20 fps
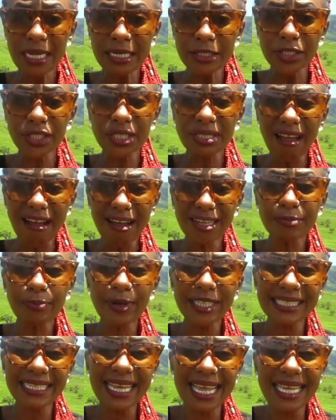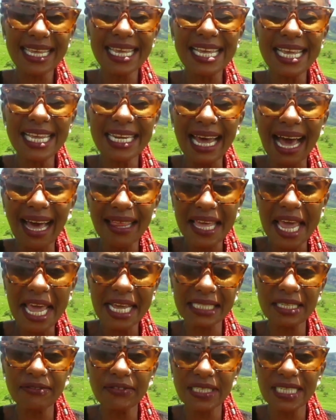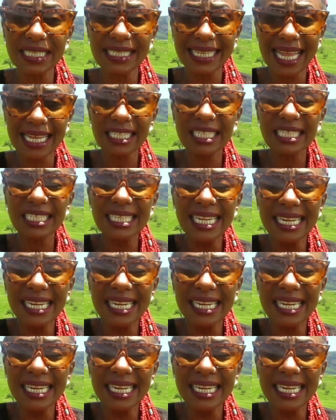start partaking in other activities like